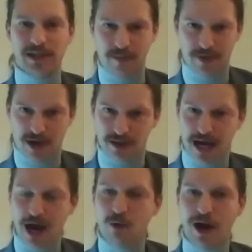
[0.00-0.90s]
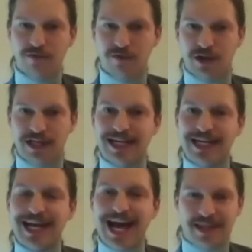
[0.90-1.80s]
Lebanon. However,
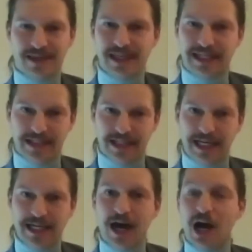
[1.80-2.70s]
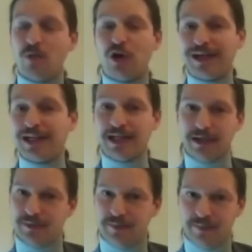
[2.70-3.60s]
ethnically, I'm Armenian.